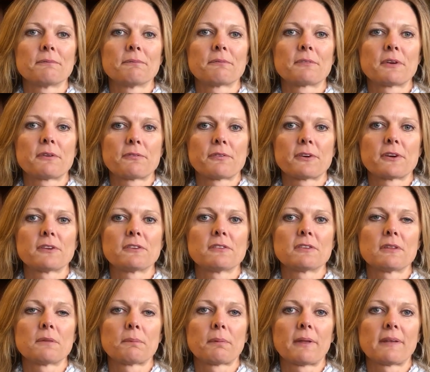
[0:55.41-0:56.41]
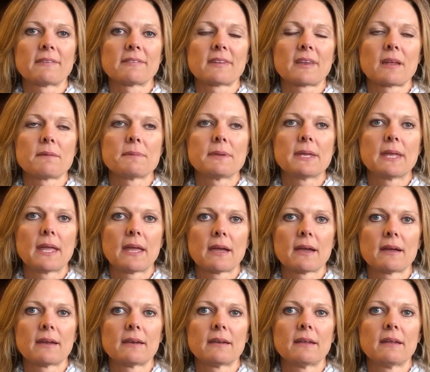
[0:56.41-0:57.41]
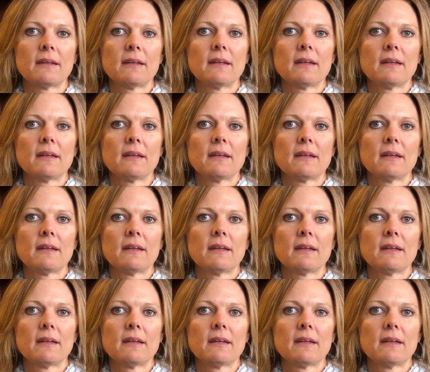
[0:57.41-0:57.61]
referred to the place that I began.